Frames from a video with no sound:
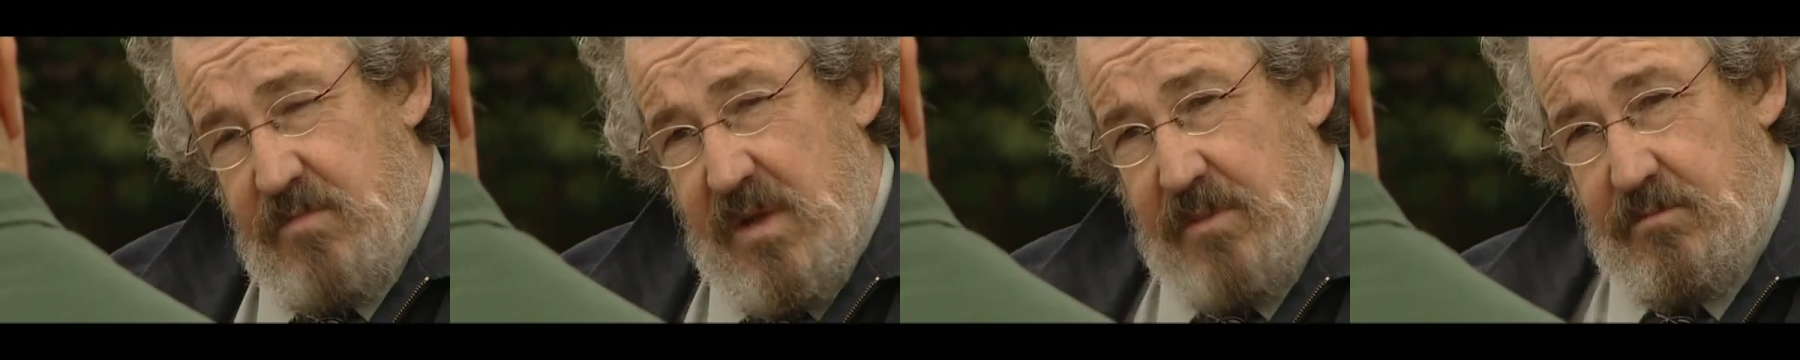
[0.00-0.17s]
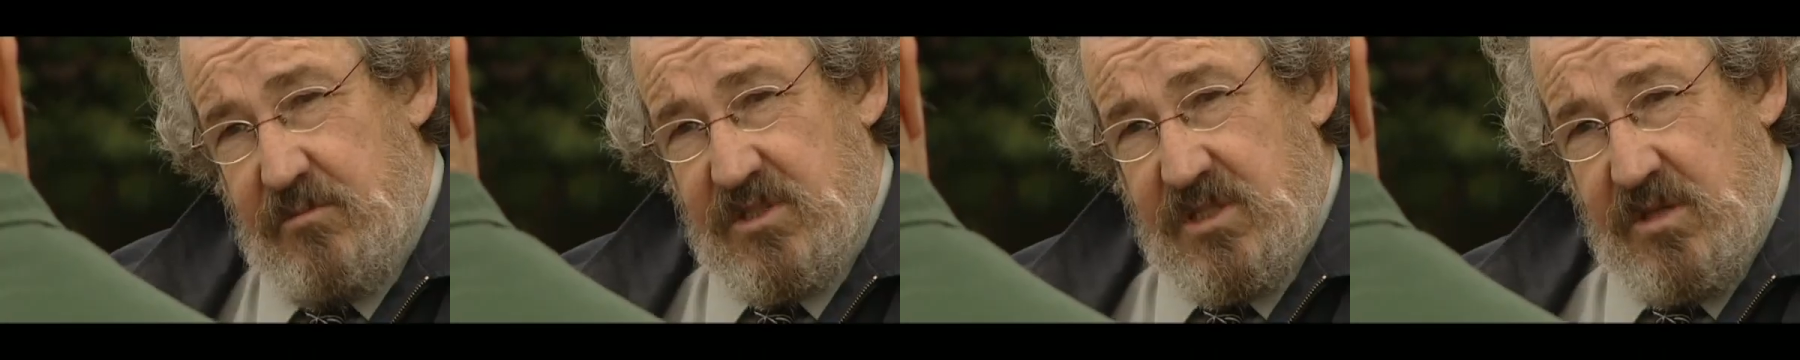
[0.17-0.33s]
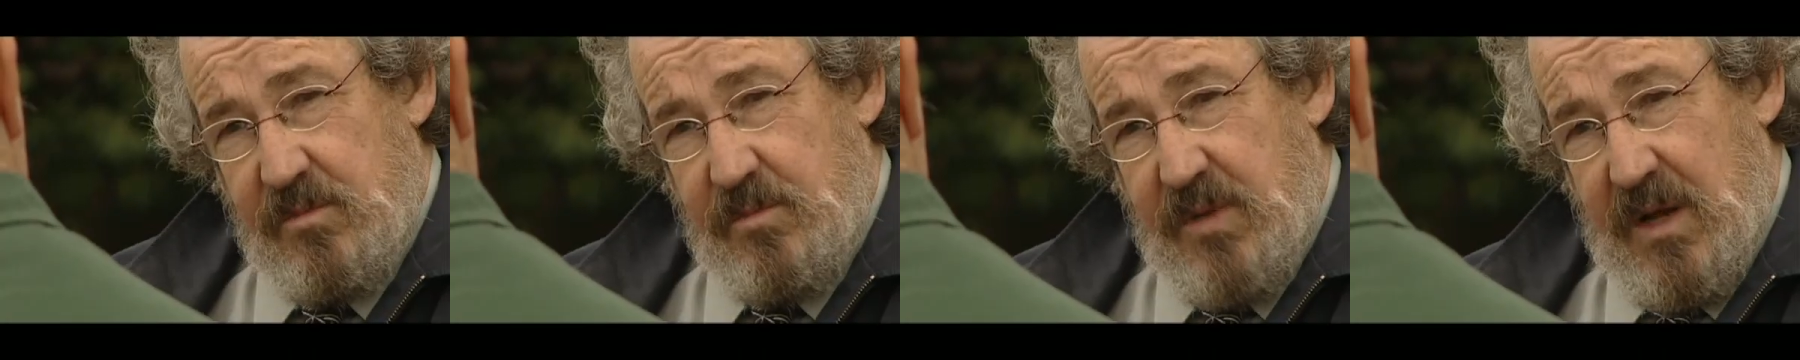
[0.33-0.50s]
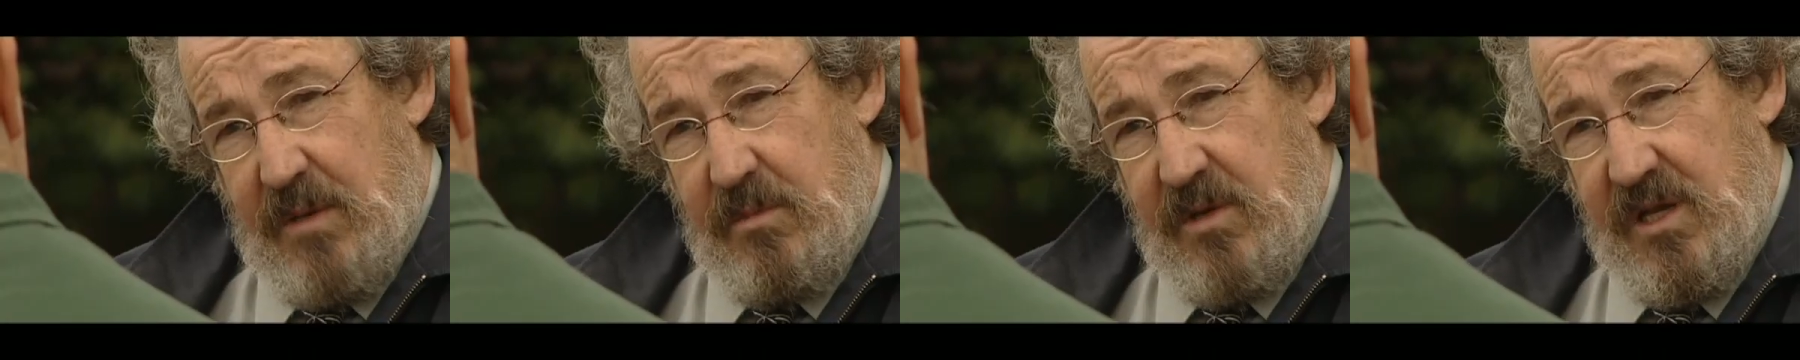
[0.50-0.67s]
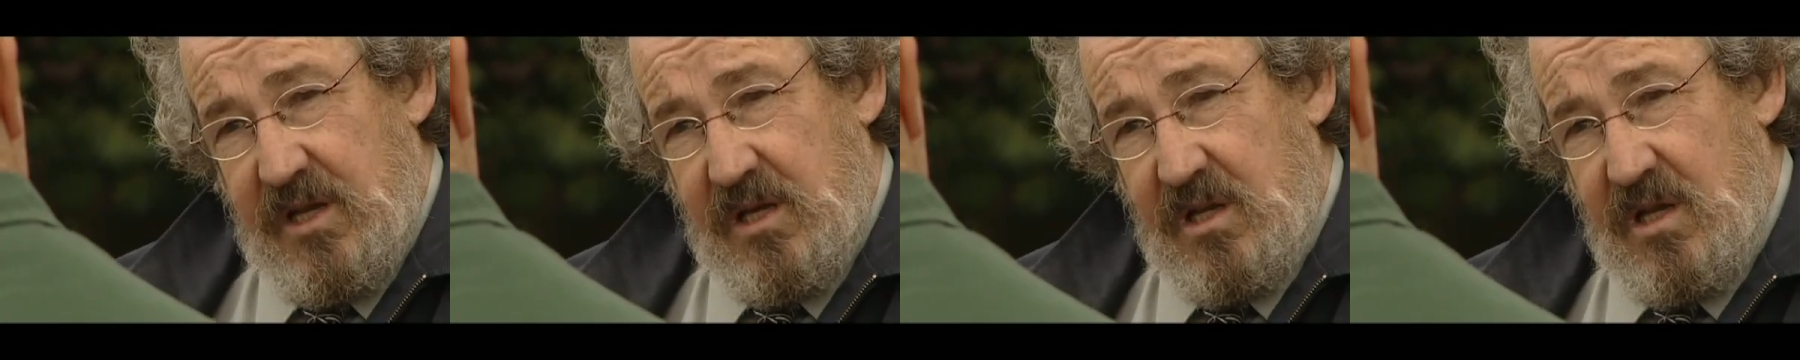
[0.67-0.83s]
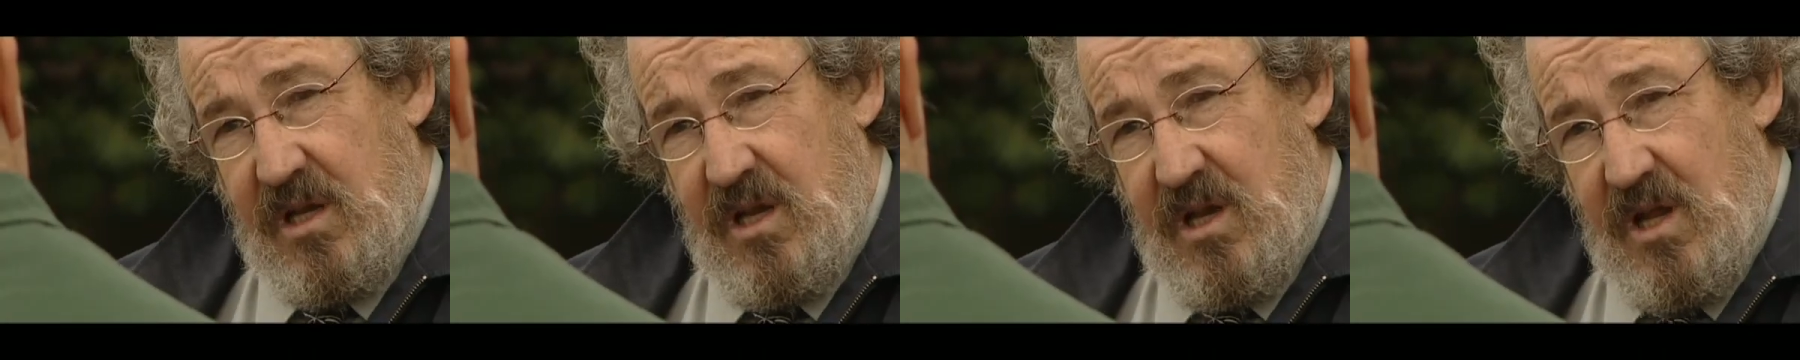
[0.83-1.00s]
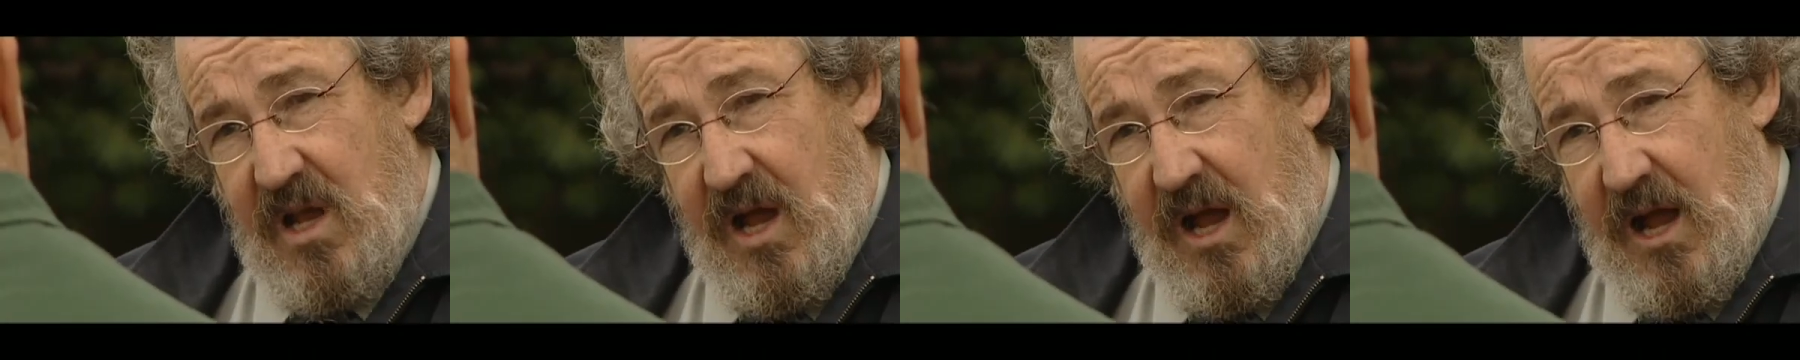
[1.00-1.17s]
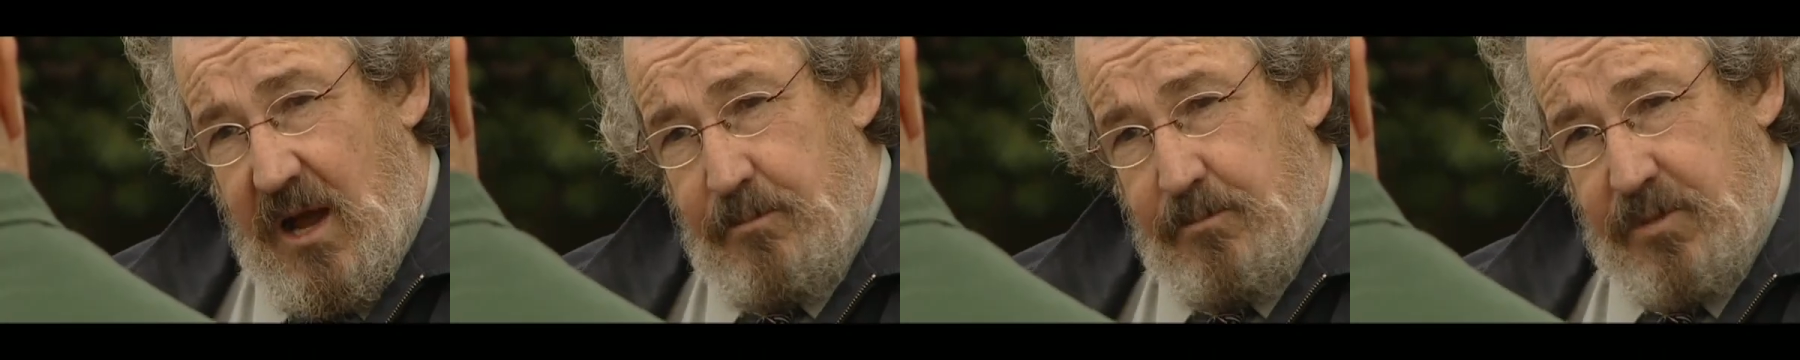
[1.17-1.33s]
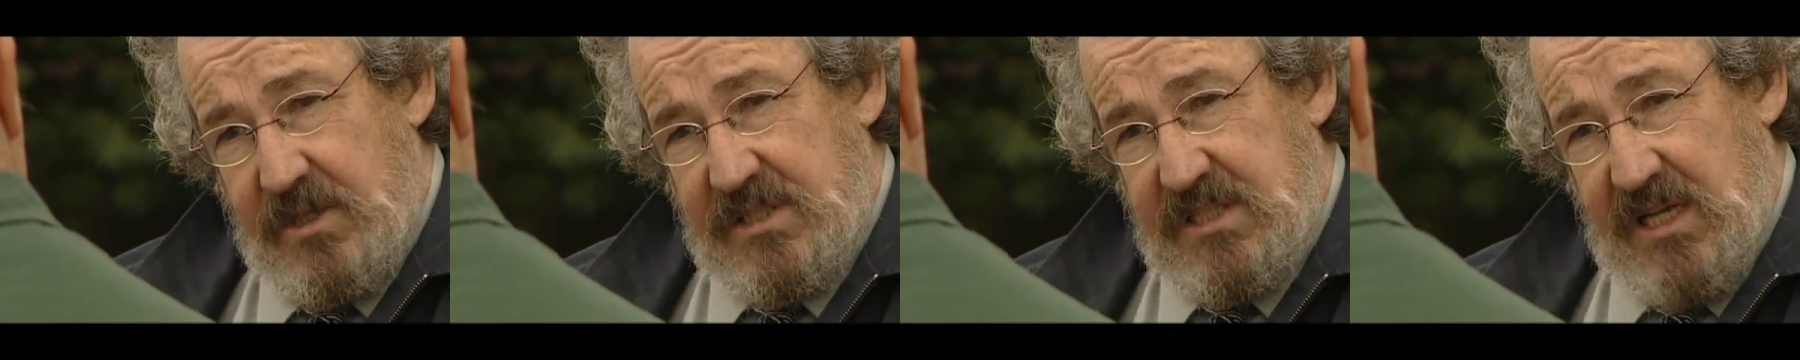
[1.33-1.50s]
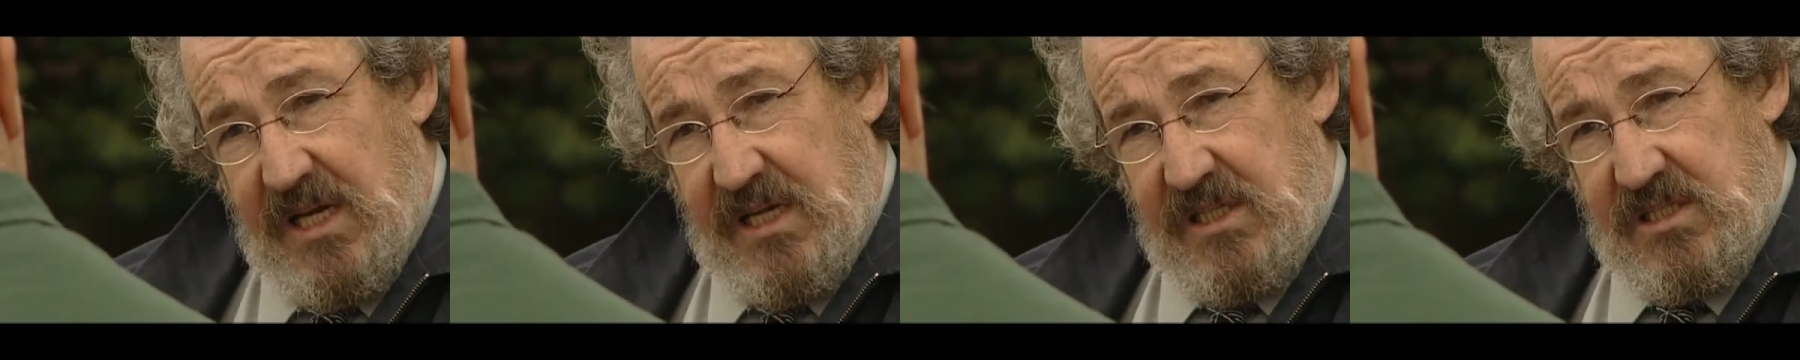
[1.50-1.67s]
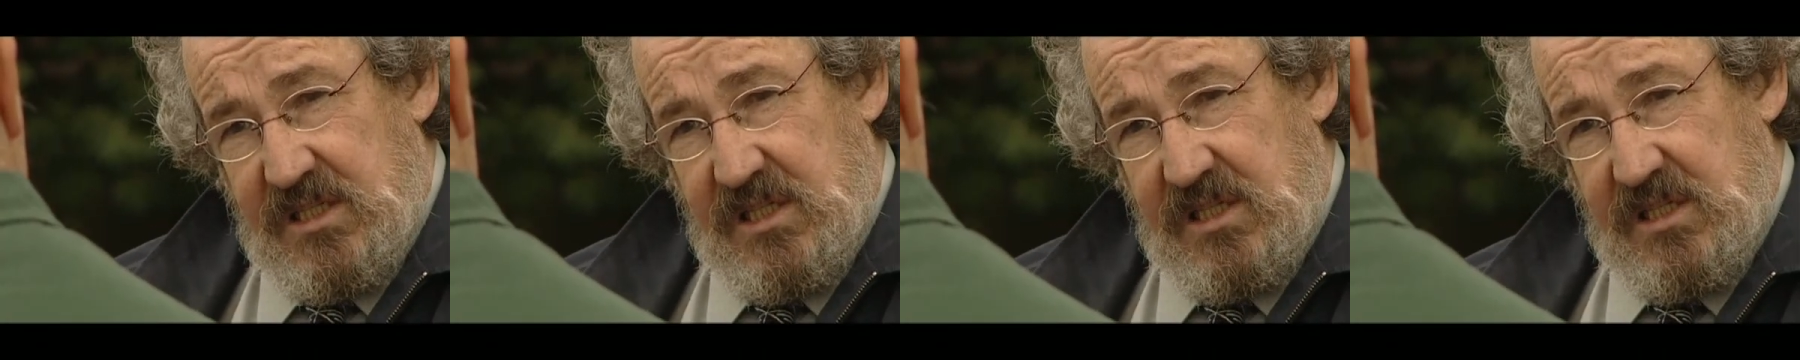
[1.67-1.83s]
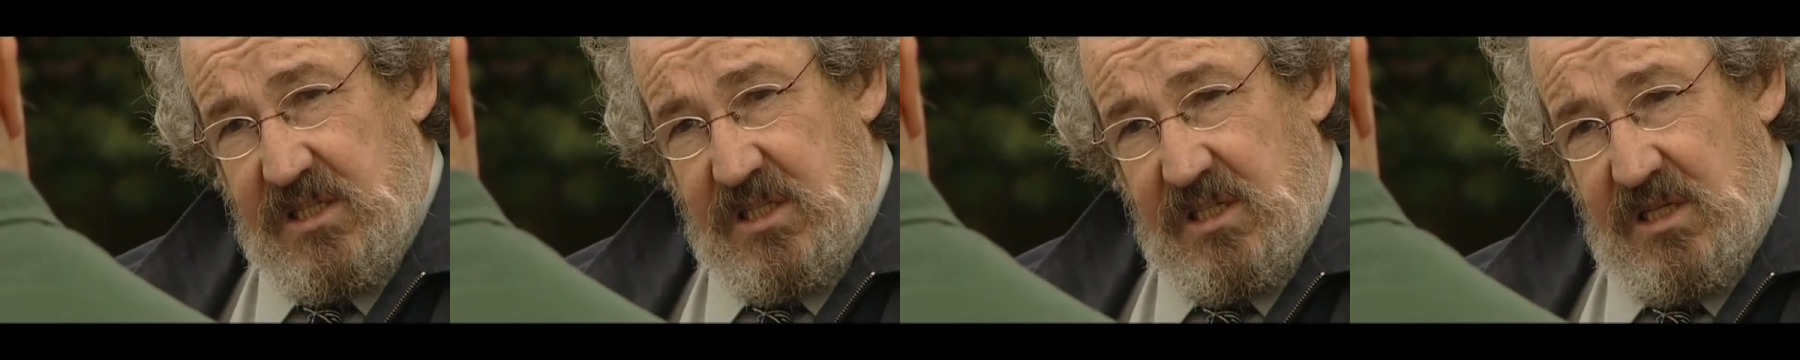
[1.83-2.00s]
members of the public,
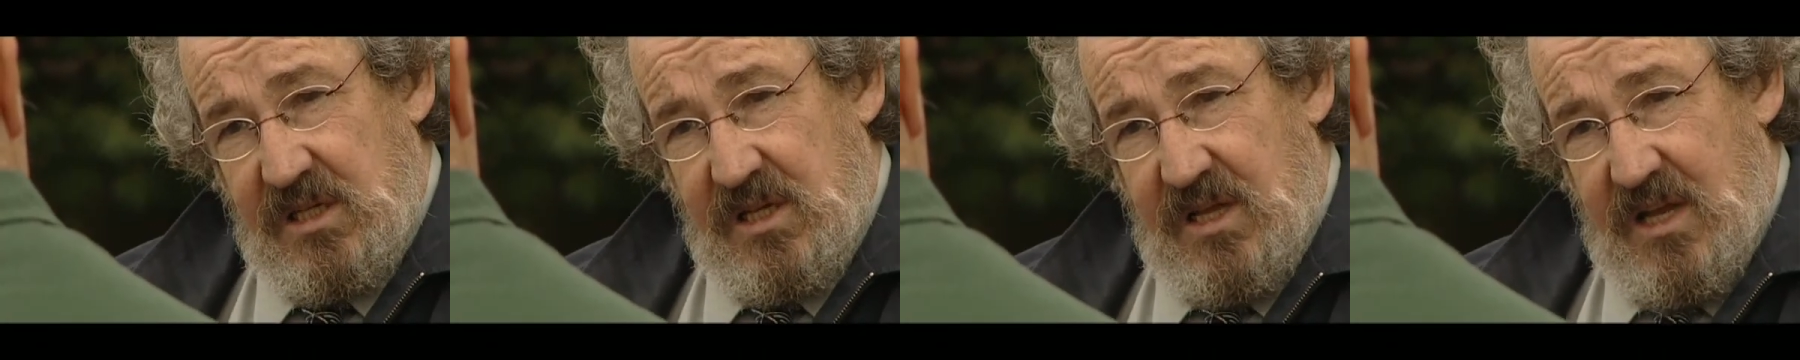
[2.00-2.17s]
unprotected,